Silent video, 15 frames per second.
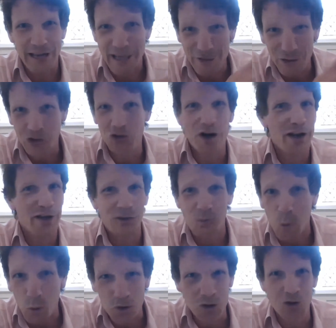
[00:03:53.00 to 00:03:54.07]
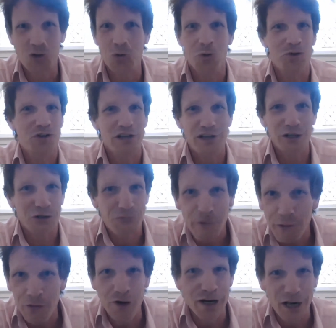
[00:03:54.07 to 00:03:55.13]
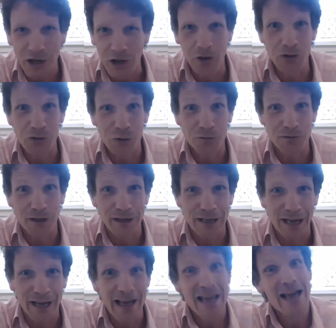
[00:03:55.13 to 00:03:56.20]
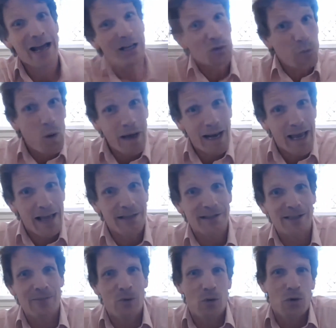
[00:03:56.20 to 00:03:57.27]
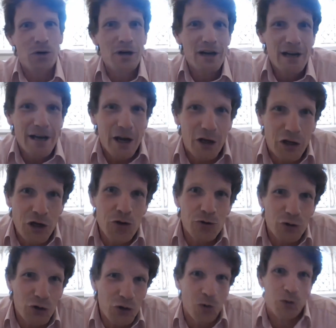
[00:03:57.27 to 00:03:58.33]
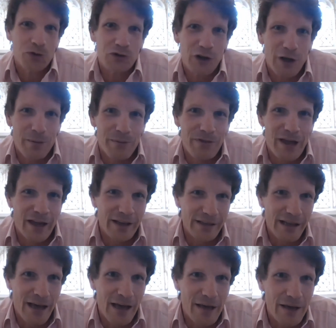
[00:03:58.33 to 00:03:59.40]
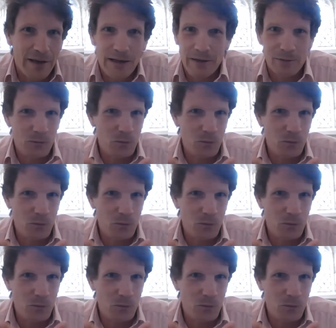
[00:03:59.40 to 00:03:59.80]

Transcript: heat stress, water shortage, riverine and coastal flooding, as well as the more acute short-term things like